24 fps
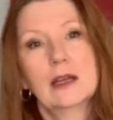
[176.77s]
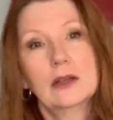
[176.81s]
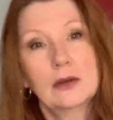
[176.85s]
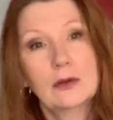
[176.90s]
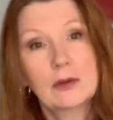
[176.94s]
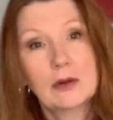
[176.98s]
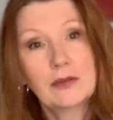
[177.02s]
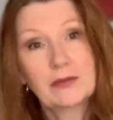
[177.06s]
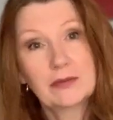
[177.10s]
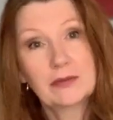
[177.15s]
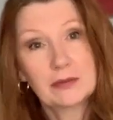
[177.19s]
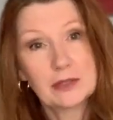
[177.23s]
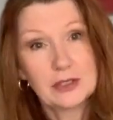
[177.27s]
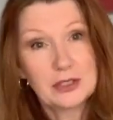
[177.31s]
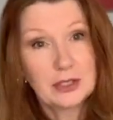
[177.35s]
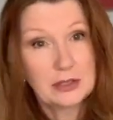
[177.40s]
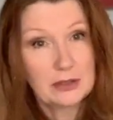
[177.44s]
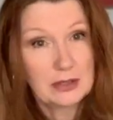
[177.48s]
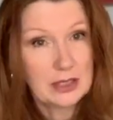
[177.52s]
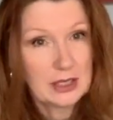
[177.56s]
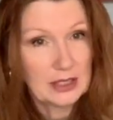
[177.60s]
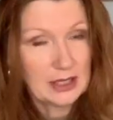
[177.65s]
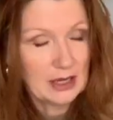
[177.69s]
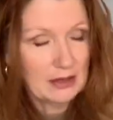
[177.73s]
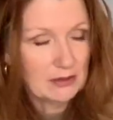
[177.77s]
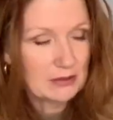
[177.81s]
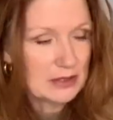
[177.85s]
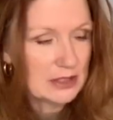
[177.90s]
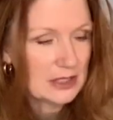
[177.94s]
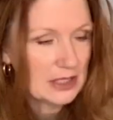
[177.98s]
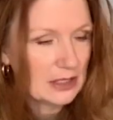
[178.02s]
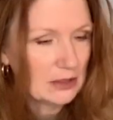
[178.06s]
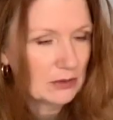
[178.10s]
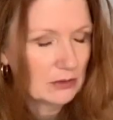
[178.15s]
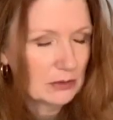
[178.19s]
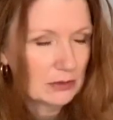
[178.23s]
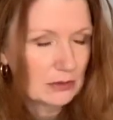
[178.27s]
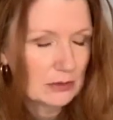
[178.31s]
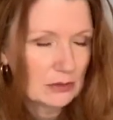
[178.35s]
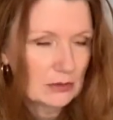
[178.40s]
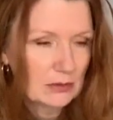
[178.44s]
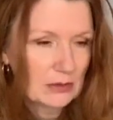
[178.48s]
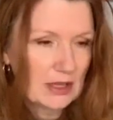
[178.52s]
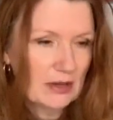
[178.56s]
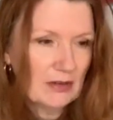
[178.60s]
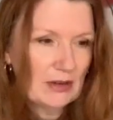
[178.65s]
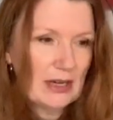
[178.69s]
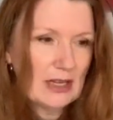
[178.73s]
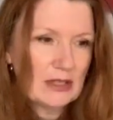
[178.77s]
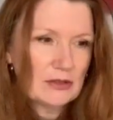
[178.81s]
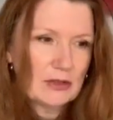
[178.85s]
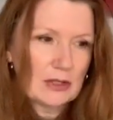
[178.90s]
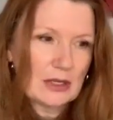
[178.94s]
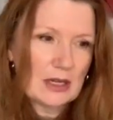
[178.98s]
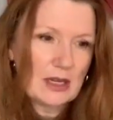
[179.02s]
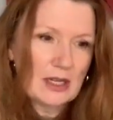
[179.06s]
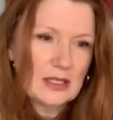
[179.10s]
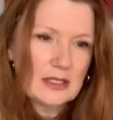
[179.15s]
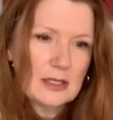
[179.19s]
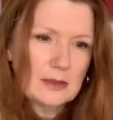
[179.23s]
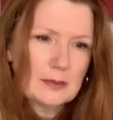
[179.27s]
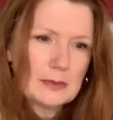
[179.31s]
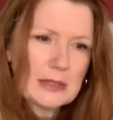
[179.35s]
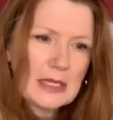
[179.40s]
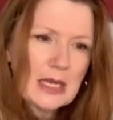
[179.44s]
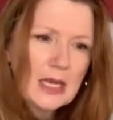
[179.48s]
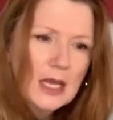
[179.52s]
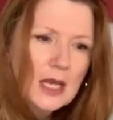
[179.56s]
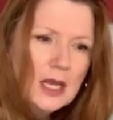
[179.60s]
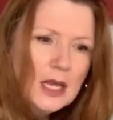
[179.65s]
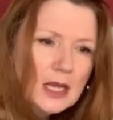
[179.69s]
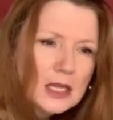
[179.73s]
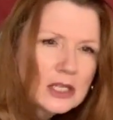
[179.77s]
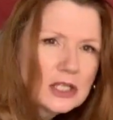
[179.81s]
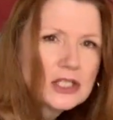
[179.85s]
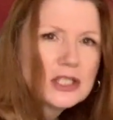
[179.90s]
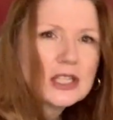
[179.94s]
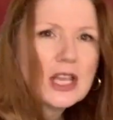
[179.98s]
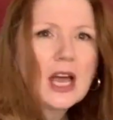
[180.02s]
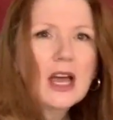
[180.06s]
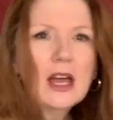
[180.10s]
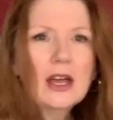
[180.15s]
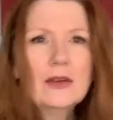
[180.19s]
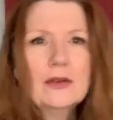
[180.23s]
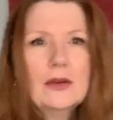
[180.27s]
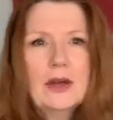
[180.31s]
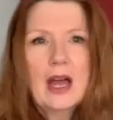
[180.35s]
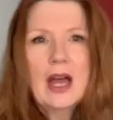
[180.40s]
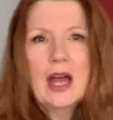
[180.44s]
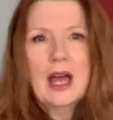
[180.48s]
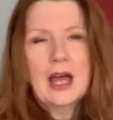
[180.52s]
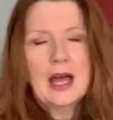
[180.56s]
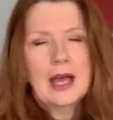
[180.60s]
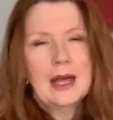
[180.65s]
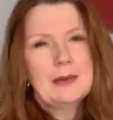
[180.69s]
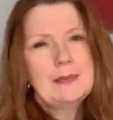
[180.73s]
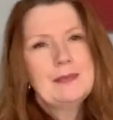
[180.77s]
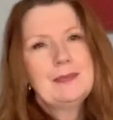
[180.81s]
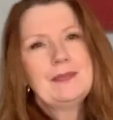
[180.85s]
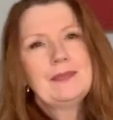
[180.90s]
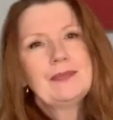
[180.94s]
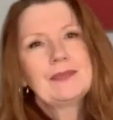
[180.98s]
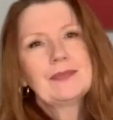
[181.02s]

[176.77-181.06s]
who offer a two-year guarantee on all their electrical items. So um,